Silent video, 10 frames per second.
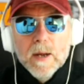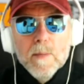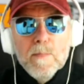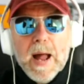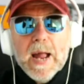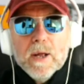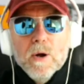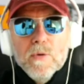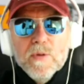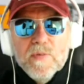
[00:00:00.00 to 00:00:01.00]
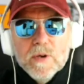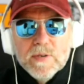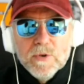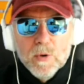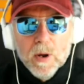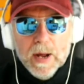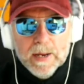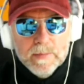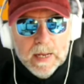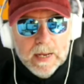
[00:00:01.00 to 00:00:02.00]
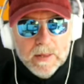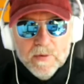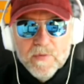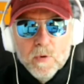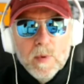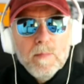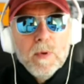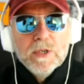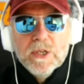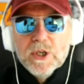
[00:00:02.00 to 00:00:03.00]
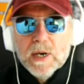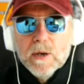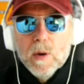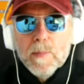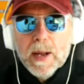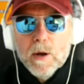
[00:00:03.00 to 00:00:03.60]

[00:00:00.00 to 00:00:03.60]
Back on the 1st of July, uh, the former Monticello power